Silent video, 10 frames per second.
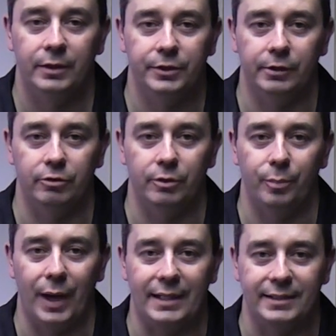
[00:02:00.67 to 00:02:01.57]
Children and
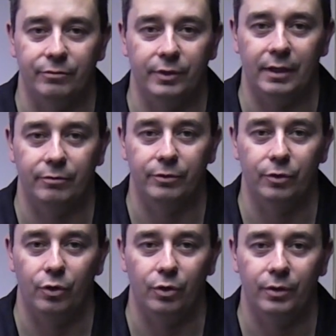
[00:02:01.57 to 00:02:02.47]
pets have
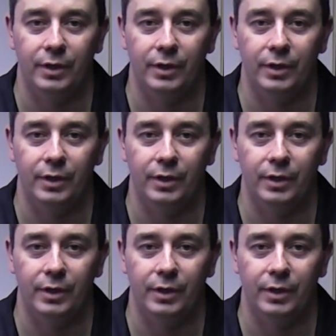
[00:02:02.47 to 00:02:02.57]
no